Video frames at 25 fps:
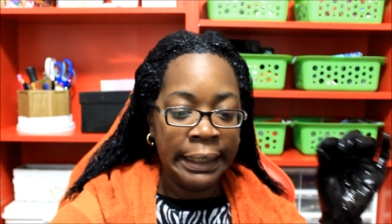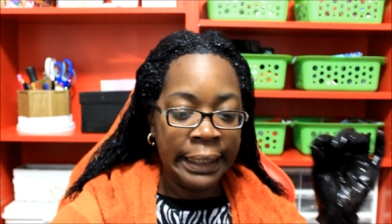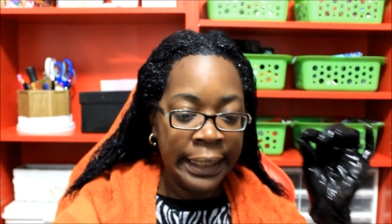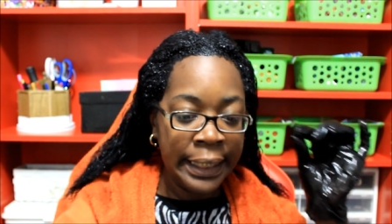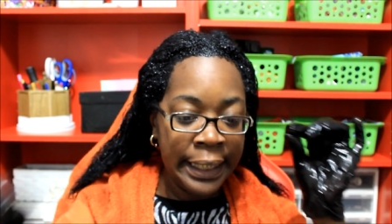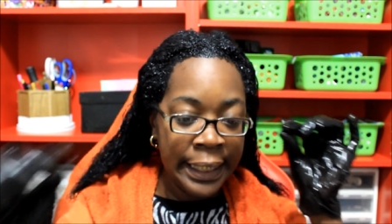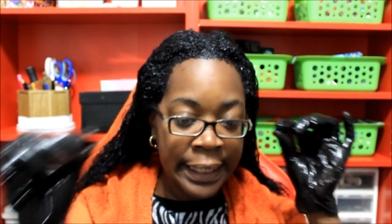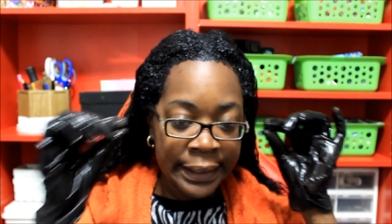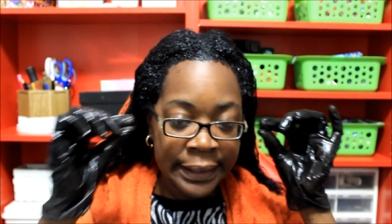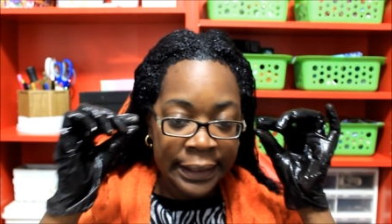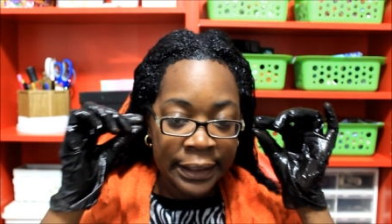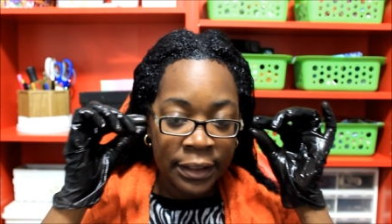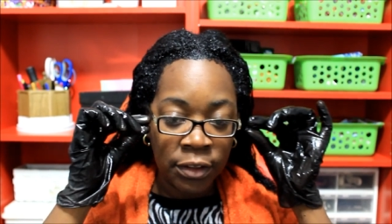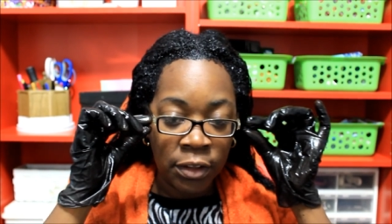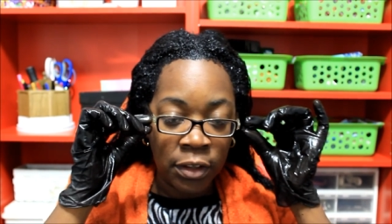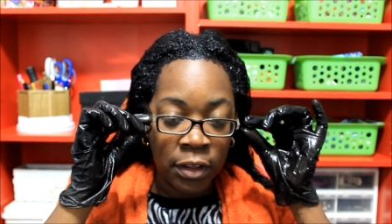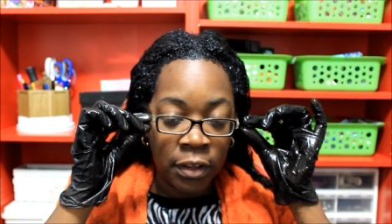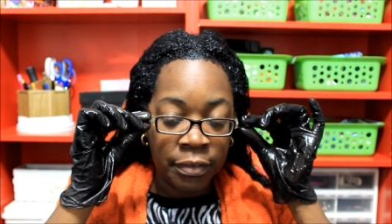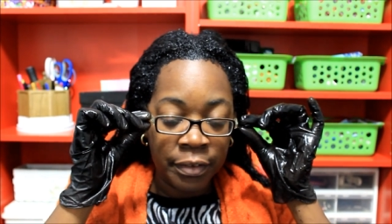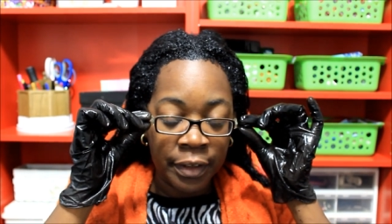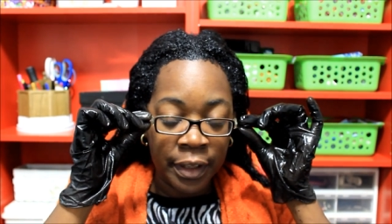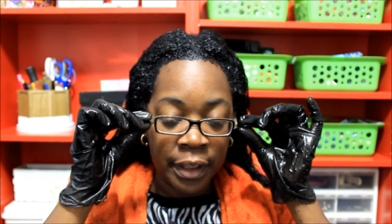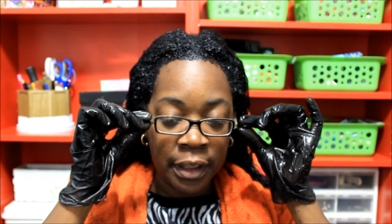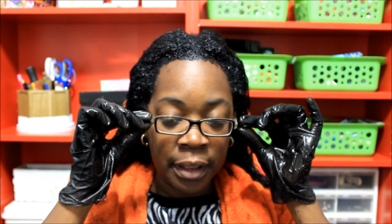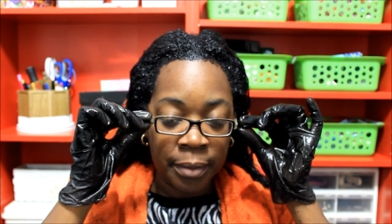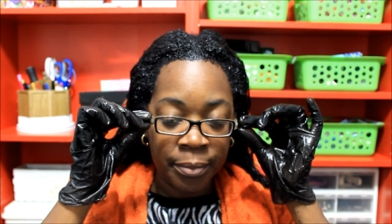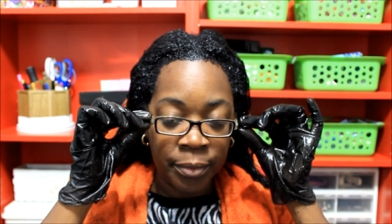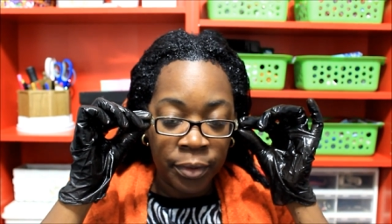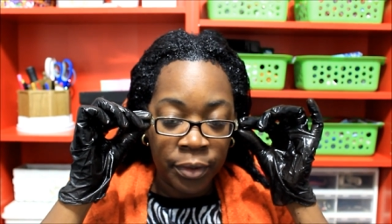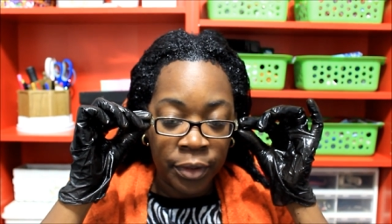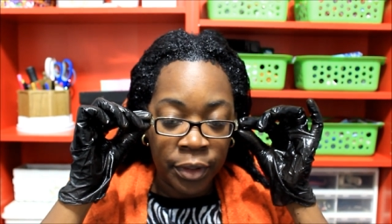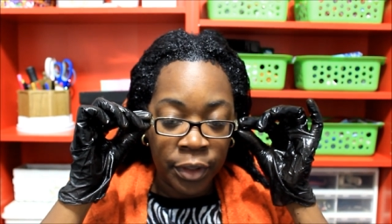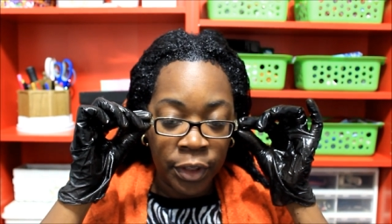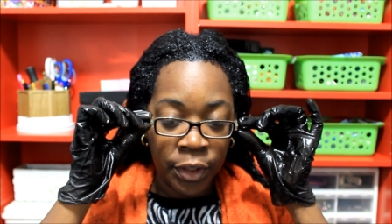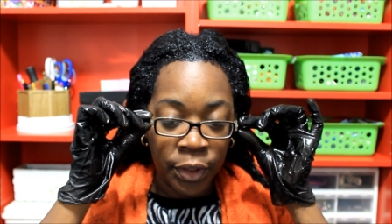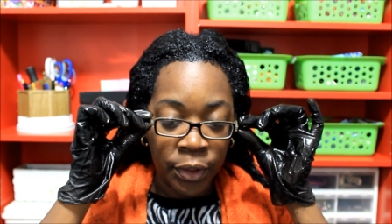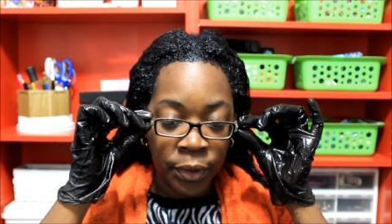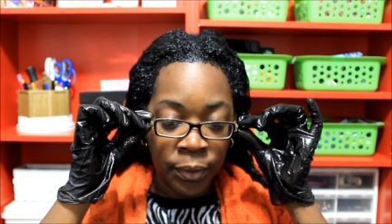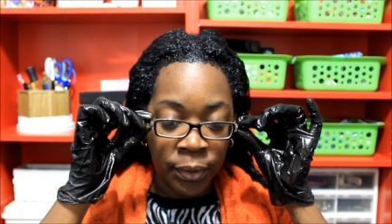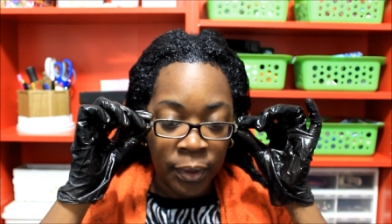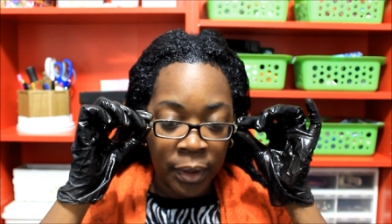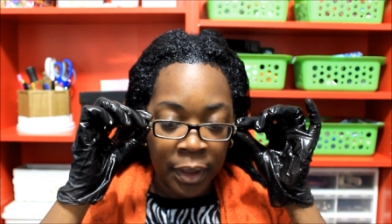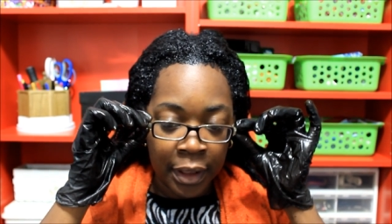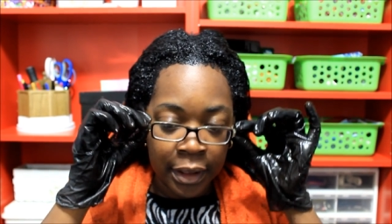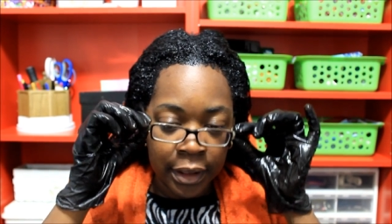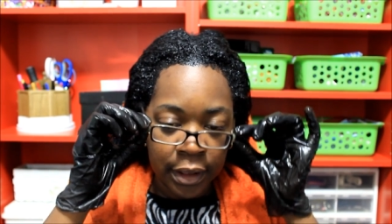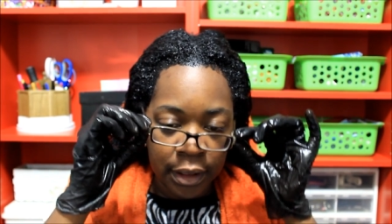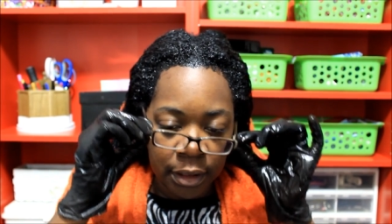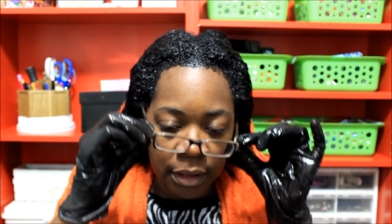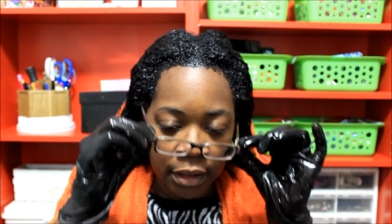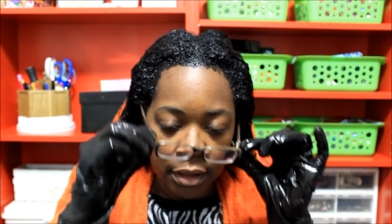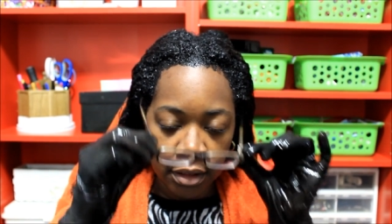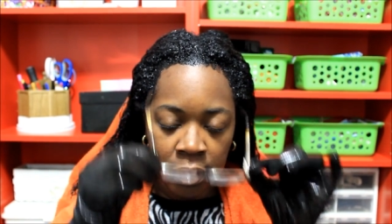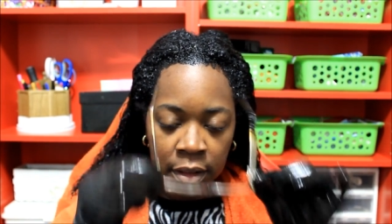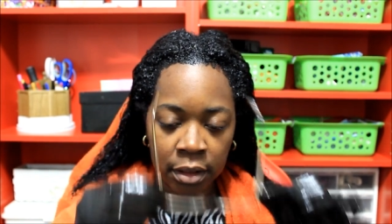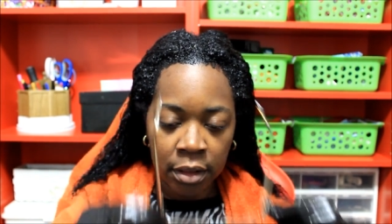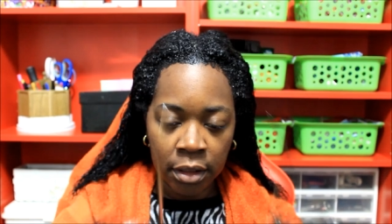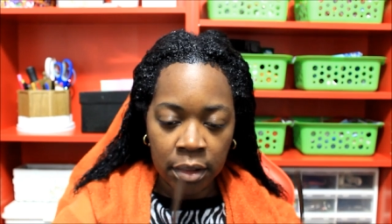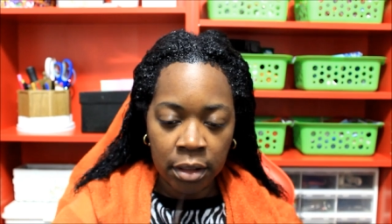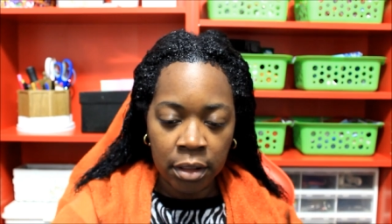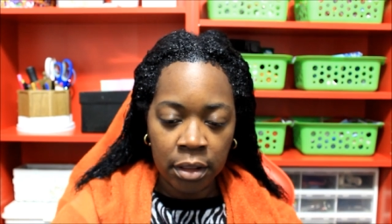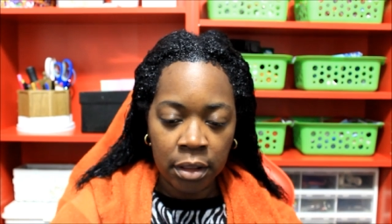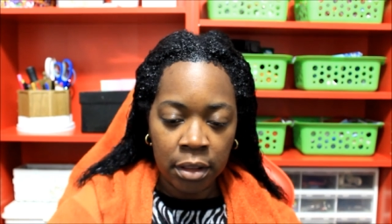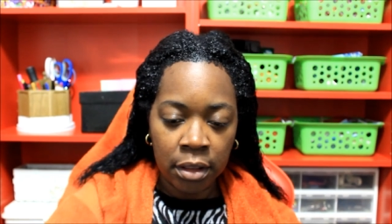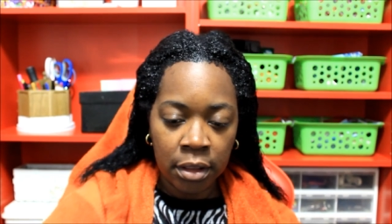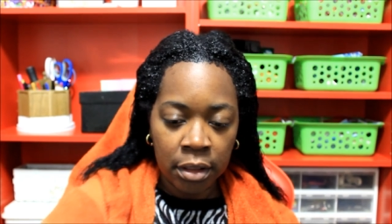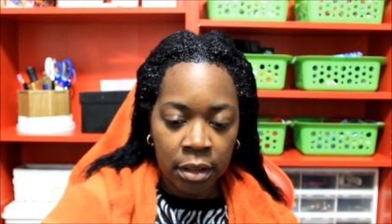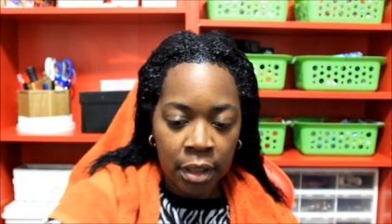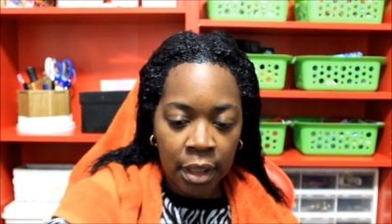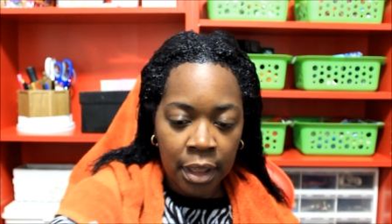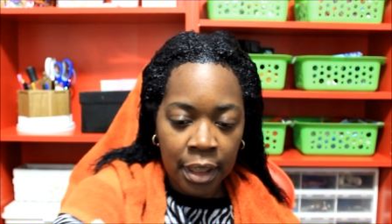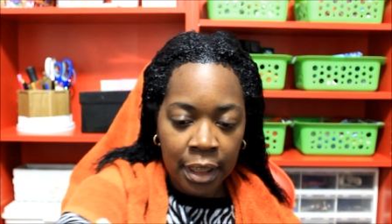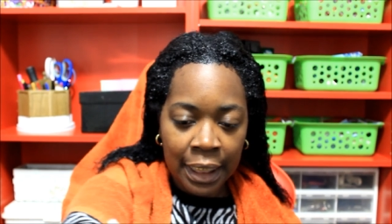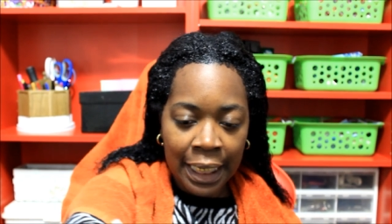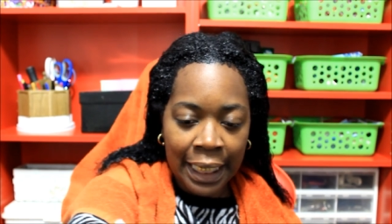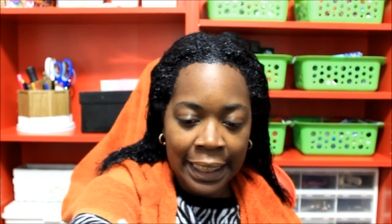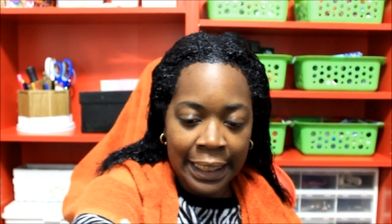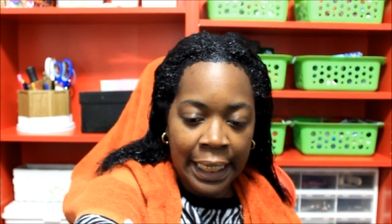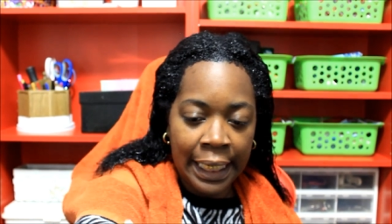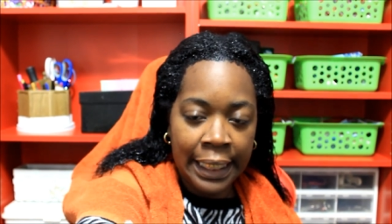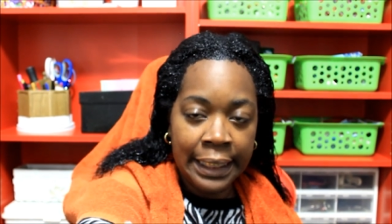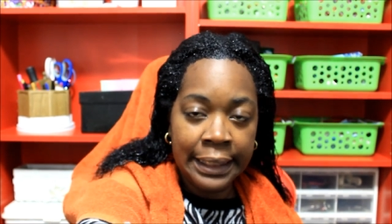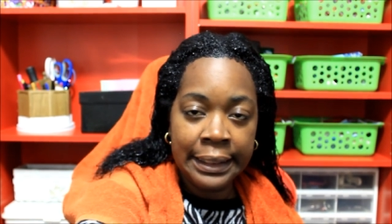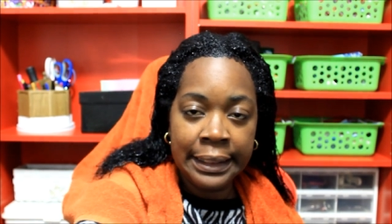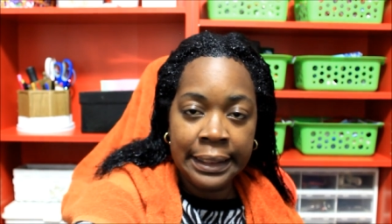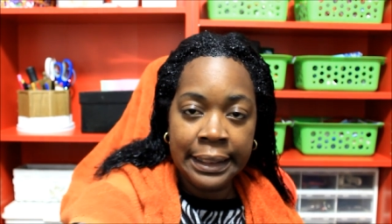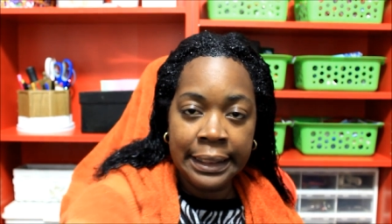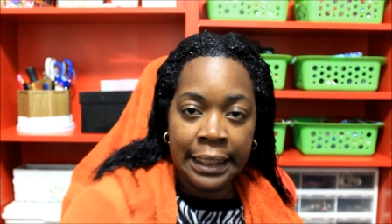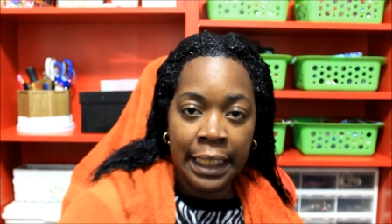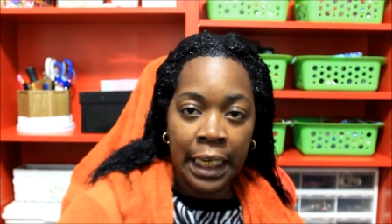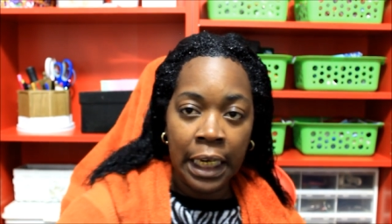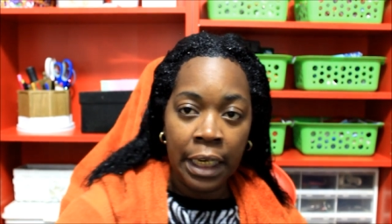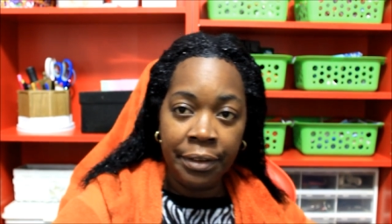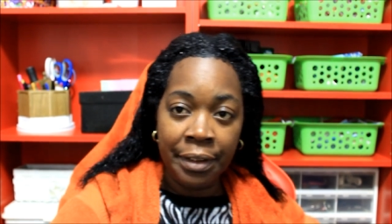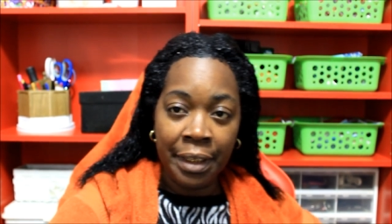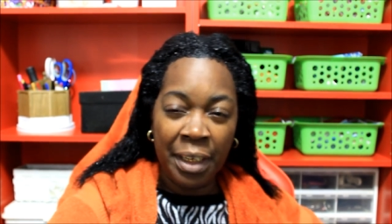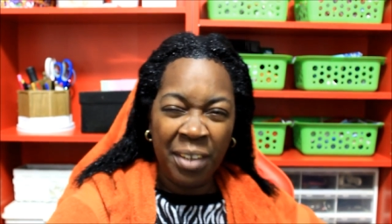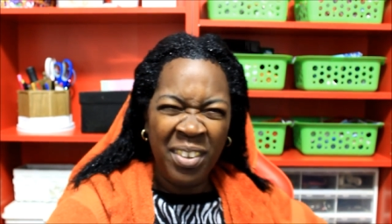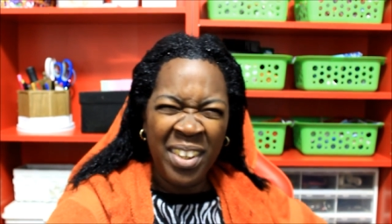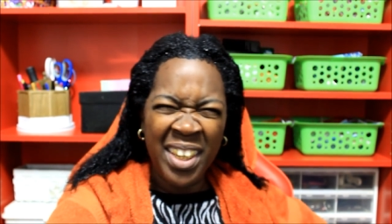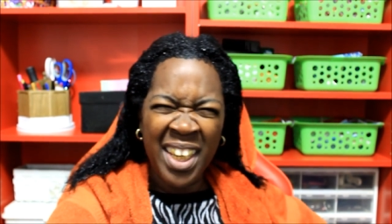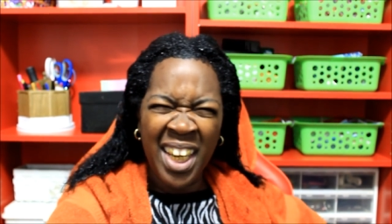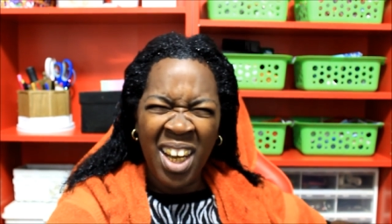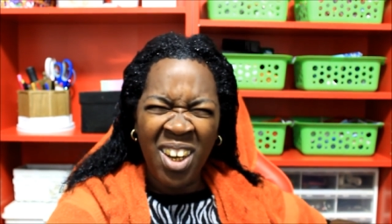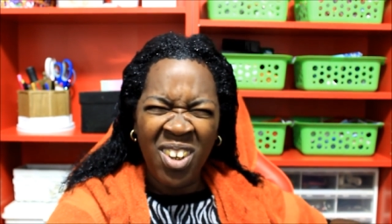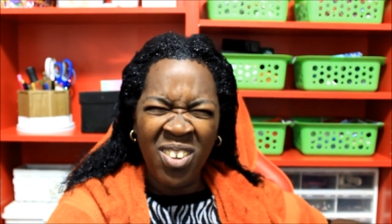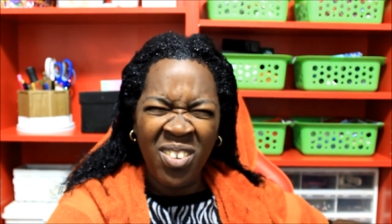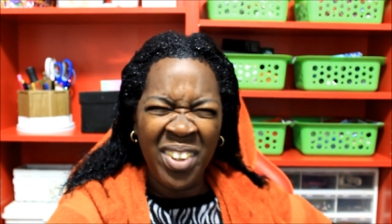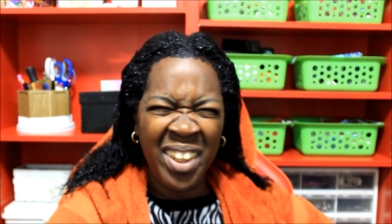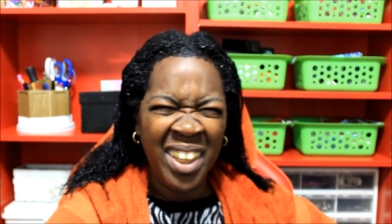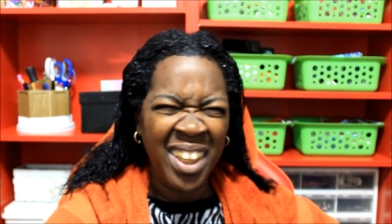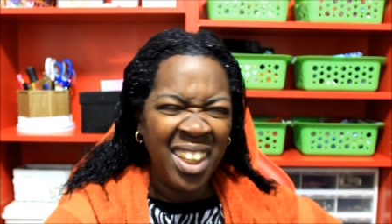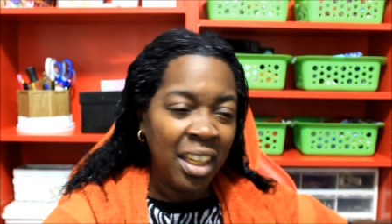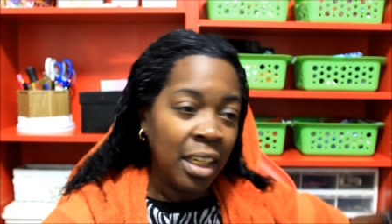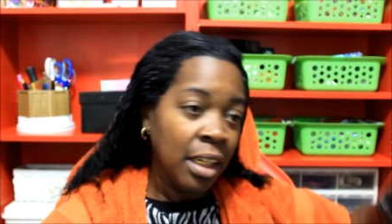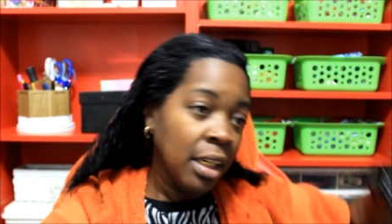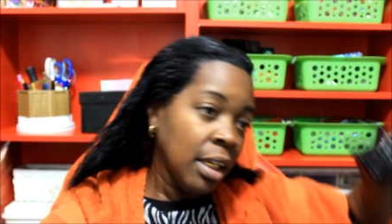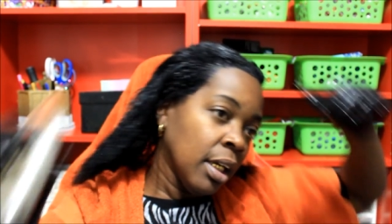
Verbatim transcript: glasses off and I'm gonna go under. I can't see y'all now. Where y'all went?